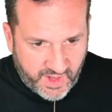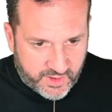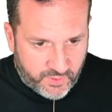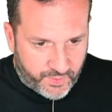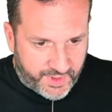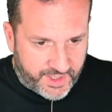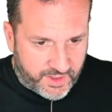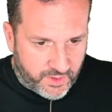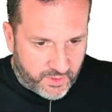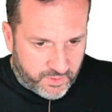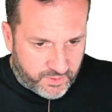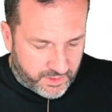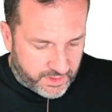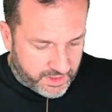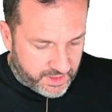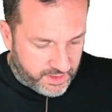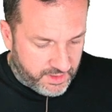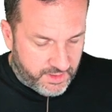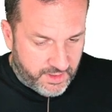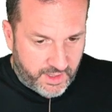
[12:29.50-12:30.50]
and we go
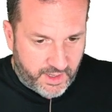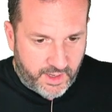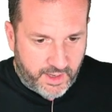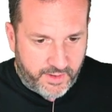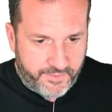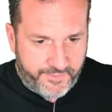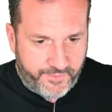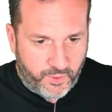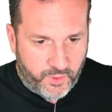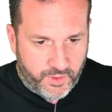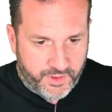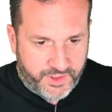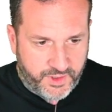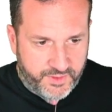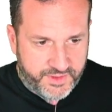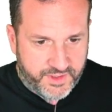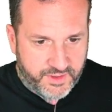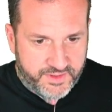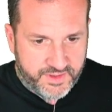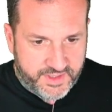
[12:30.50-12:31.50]
look for
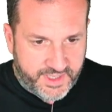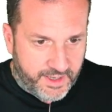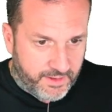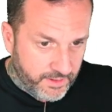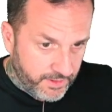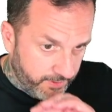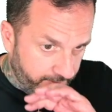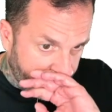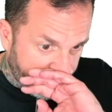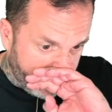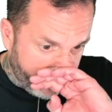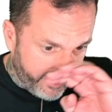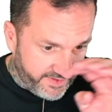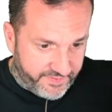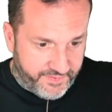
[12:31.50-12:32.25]
user zero,